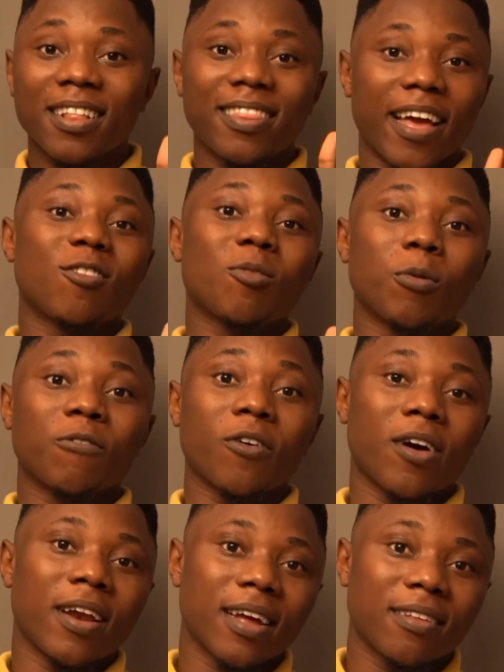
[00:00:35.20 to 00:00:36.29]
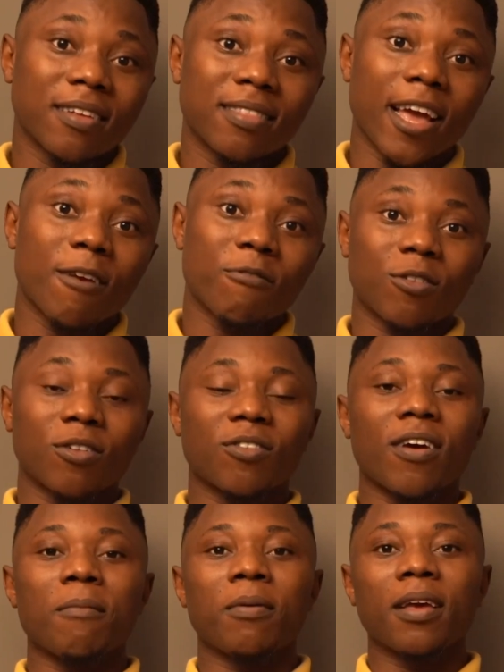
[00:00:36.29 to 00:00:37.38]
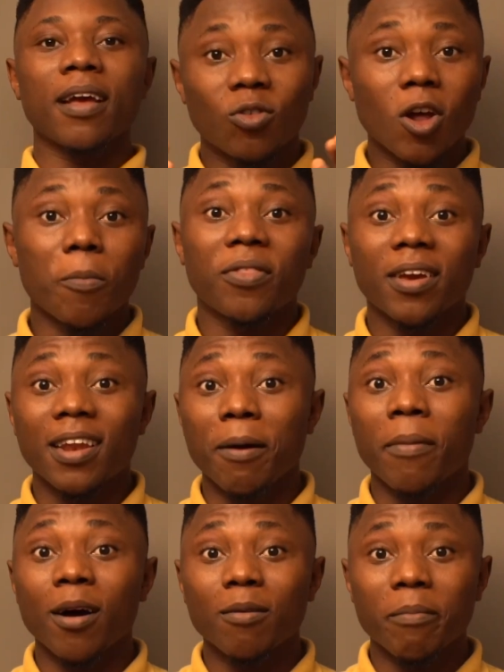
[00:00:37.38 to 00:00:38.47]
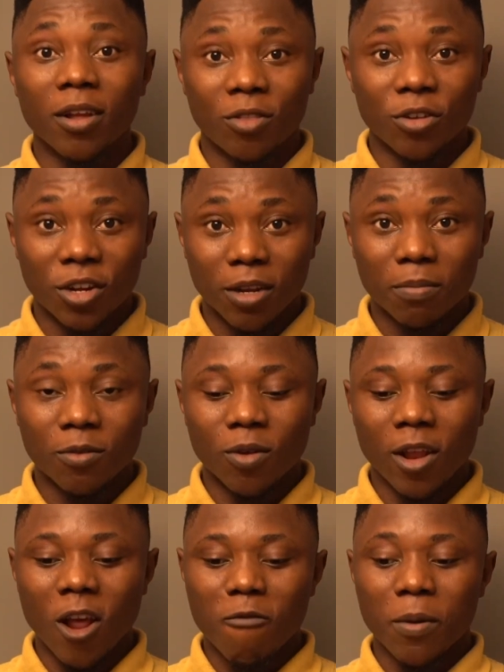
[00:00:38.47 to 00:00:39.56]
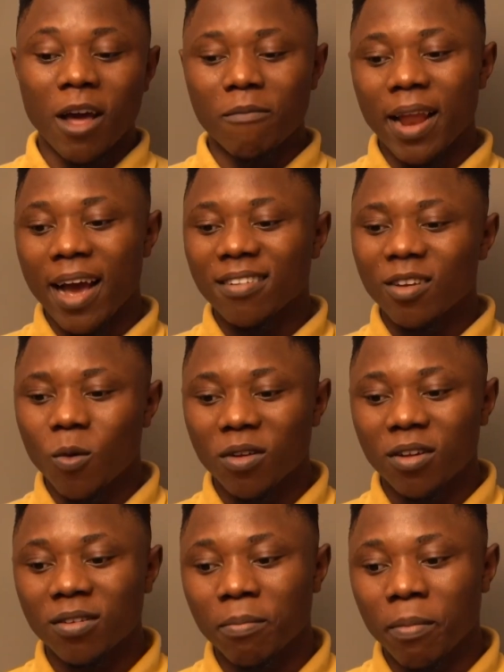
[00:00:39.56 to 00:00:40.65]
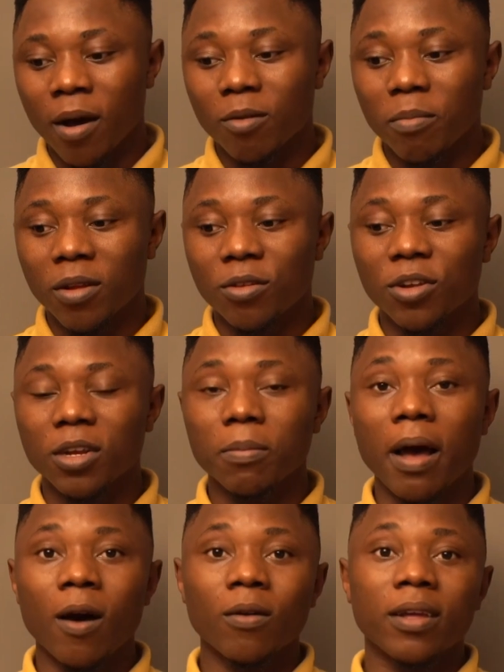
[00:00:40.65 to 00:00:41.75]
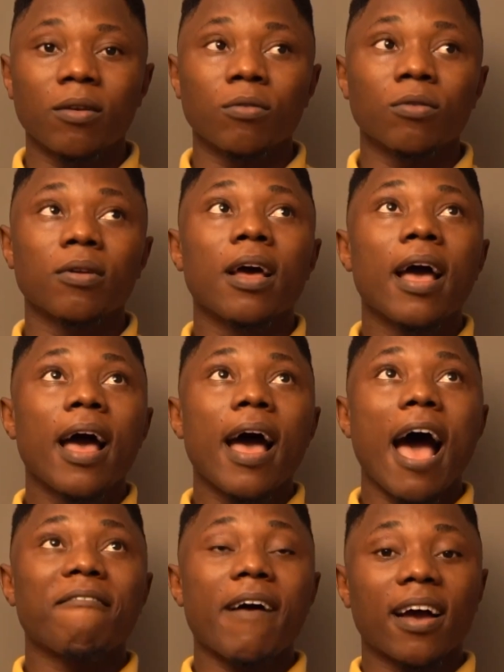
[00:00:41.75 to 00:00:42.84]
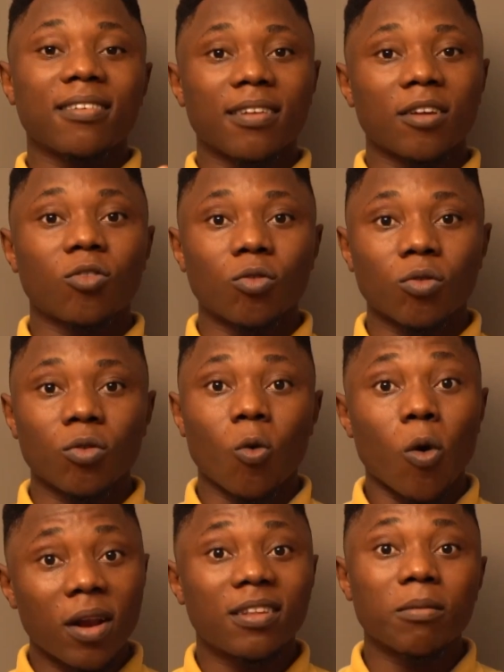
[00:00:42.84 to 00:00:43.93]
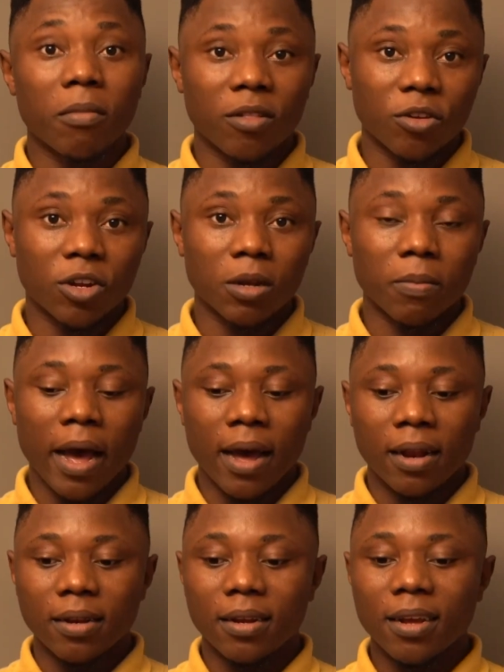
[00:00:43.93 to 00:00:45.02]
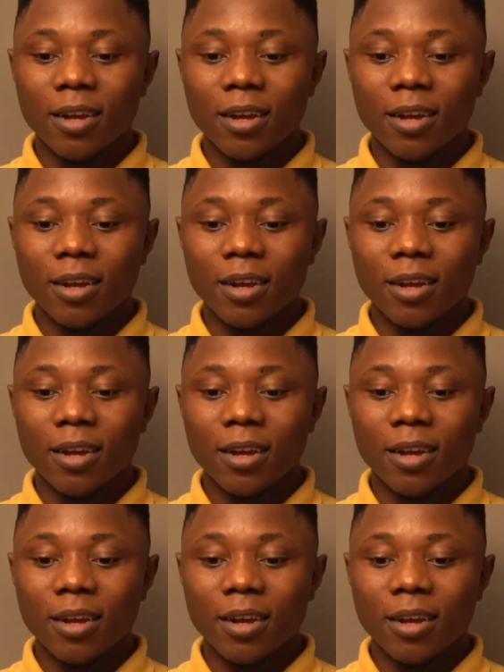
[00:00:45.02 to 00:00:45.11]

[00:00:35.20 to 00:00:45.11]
thank you so much for connecting. Thank you for subscribing. Today I'll be talking about mentorship. So a lot of people have been asking questions about mentorship, how they could have access to quality mentorship, and